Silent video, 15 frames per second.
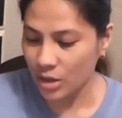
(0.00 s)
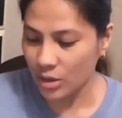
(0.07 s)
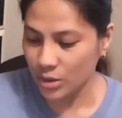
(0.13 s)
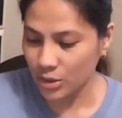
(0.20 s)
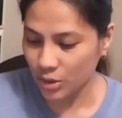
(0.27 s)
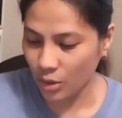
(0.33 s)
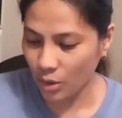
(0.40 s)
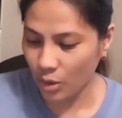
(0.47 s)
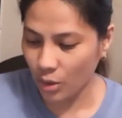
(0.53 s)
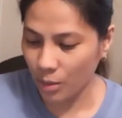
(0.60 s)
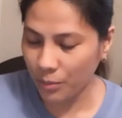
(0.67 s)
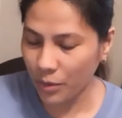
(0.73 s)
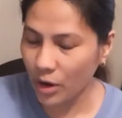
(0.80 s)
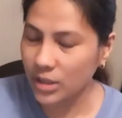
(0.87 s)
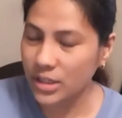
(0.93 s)
So
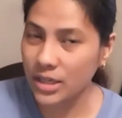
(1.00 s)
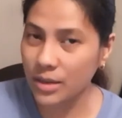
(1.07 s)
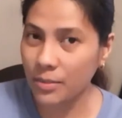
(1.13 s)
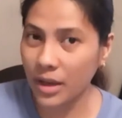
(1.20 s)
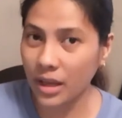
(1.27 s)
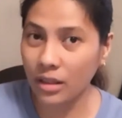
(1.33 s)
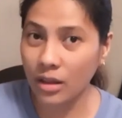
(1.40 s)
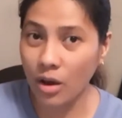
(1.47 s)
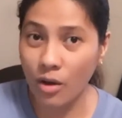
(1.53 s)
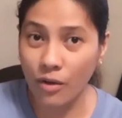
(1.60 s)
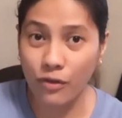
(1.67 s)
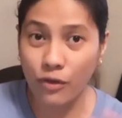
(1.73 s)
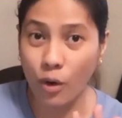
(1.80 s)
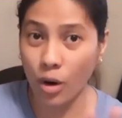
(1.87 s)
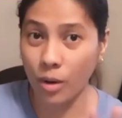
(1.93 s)
approximate
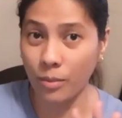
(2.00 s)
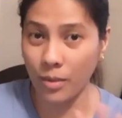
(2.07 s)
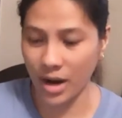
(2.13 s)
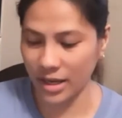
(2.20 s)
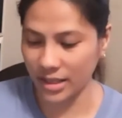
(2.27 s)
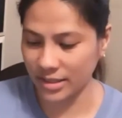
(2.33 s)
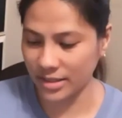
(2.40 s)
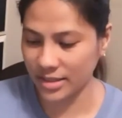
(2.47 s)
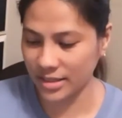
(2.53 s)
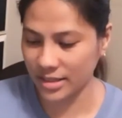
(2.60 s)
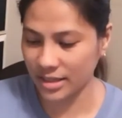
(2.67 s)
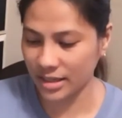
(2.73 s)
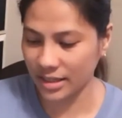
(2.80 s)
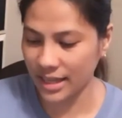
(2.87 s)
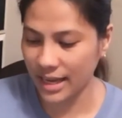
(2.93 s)
4
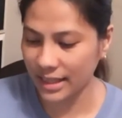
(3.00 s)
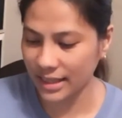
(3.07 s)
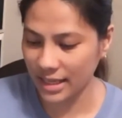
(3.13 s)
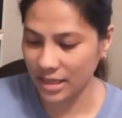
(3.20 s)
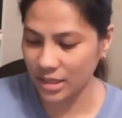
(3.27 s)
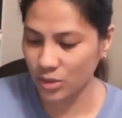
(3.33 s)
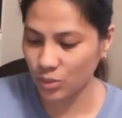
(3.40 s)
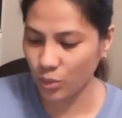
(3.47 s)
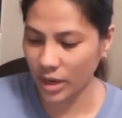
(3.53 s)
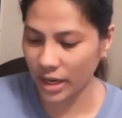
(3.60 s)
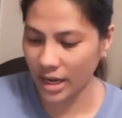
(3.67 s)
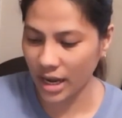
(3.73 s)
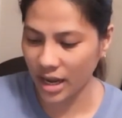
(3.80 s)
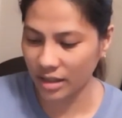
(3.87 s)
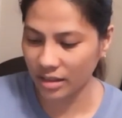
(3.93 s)
months, that is
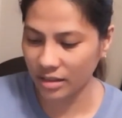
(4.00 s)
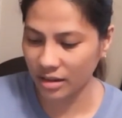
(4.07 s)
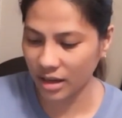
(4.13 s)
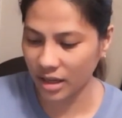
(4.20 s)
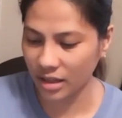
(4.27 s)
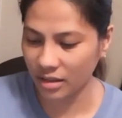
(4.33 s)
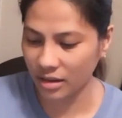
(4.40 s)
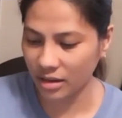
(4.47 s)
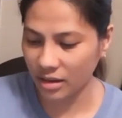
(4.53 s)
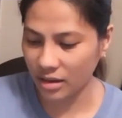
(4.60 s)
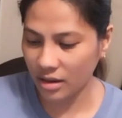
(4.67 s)
120